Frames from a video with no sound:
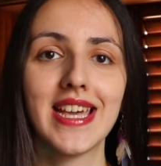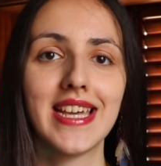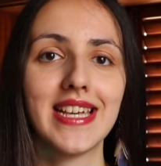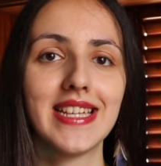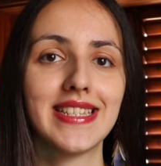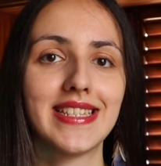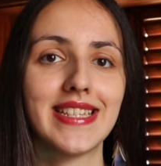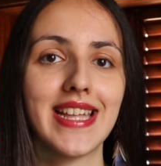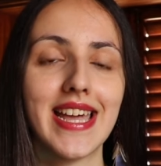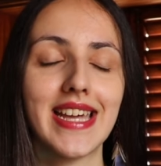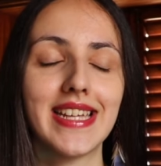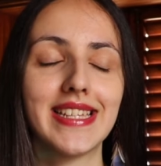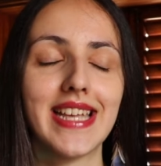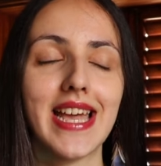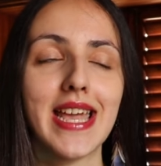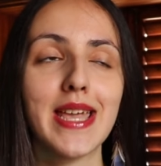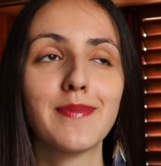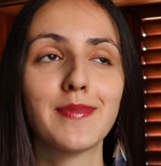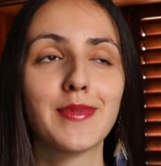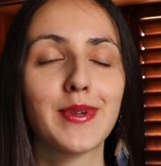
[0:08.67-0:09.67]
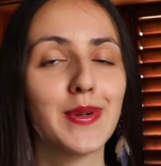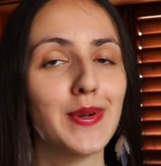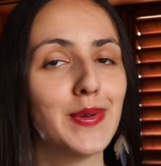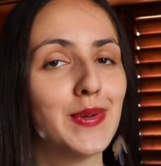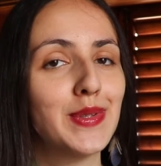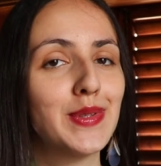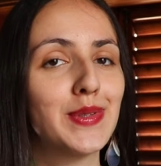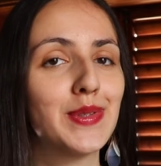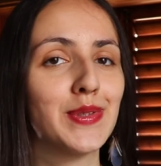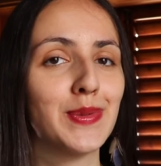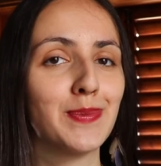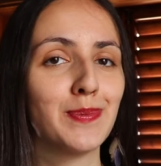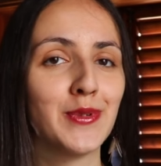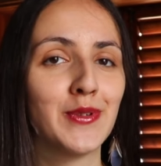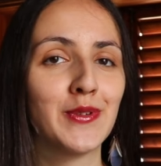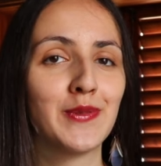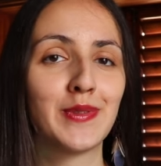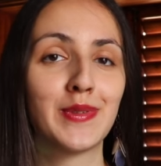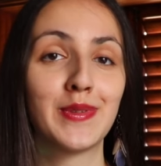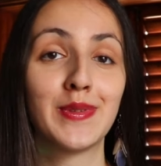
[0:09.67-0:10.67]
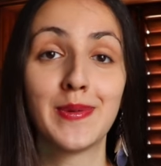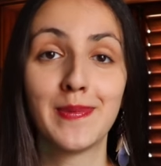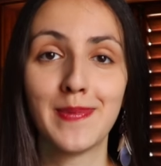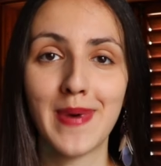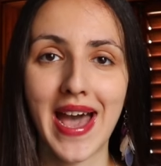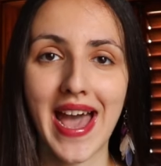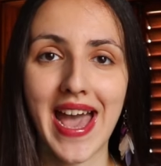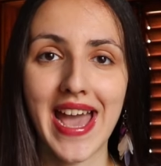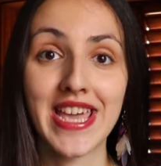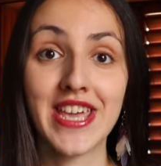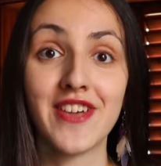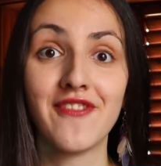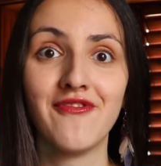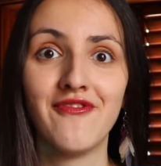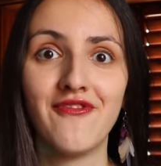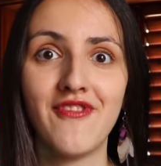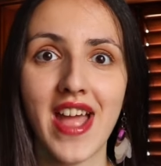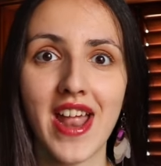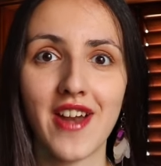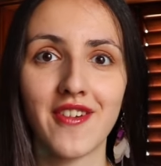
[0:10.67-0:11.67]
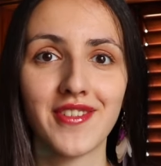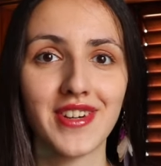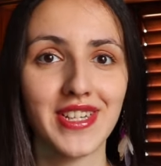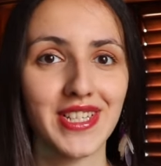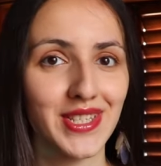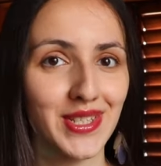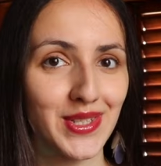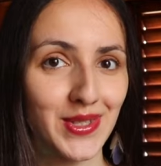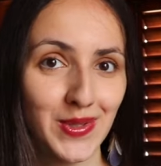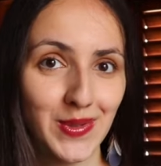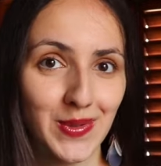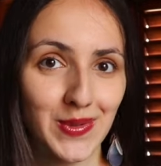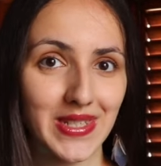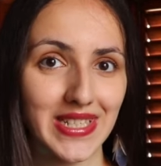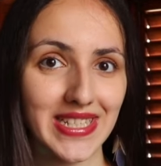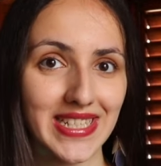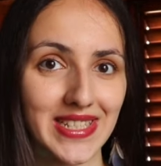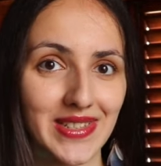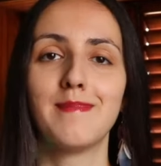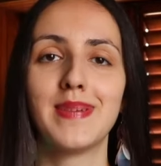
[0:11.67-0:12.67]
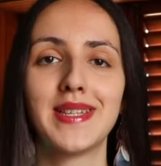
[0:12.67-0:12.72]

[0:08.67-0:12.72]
is that I am going to move to Dubai very soon.